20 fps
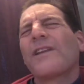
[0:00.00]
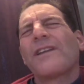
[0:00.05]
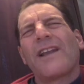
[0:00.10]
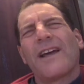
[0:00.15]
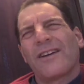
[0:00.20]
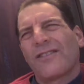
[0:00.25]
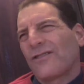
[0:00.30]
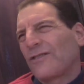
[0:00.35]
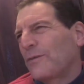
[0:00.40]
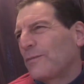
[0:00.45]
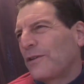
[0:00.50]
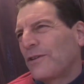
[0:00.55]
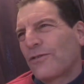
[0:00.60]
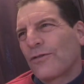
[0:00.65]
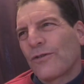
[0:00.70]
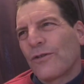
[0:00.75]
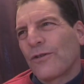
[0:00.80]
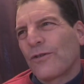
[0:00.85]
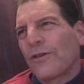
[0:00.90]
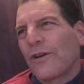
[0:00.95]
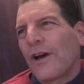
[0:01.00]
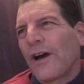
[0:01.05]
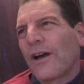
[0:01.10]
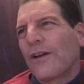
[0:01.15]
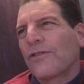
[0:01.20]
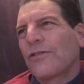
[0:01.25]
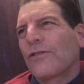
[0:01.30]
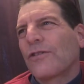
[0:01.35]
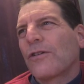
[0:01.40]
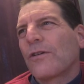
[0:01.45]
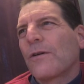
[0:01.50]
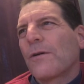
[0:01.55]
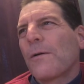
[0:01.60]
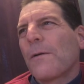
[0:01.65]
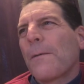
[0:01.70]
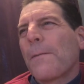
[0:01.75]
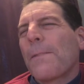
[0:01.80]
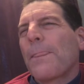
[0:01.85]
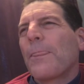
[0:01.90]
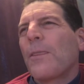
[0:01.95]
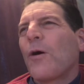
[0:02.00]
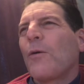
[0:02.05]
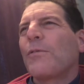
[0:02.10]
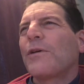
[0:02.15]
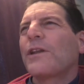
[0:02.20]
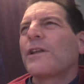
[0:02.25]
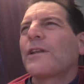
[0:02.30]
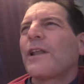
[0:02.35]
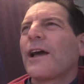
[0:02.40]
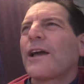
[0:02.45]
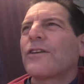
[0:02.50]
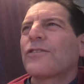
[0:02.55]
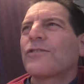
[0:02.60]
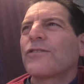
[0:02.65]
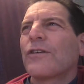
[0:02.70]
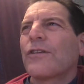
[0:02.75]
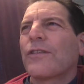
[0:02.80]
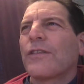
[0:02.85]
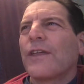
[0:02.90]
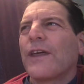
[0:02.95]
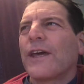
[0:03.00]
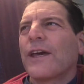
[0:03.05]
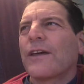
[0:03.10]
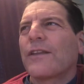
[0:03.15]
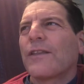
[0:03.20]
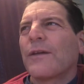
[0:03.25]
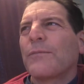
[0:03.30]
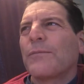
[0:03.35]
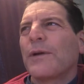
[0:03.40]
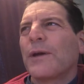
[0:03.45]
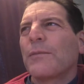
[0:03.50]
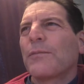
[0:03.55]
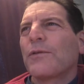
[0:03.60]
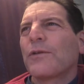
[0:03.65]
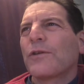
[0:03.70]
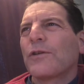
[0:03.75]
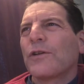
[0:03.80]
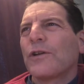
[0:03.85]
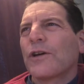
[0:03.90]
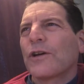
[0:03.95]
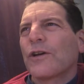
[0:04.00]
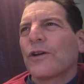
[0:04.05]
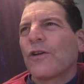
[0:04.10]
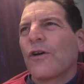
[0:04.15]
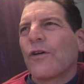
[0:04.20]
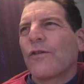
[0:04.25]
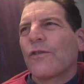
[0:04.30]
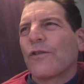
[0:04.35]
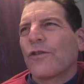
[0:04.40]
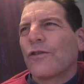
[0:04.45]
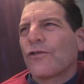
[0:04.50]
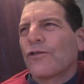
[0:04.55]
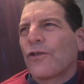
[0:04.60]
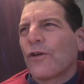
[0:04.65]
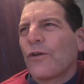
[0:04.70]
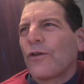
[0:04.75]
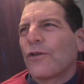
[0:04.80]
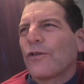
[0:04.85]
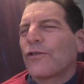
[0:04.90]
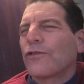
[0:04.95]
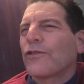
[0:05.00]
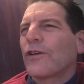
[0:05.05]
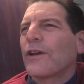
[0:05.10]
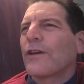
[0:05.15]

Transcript: likes to be scrutinized. Nobody likes to think that people are looking over their shoulders.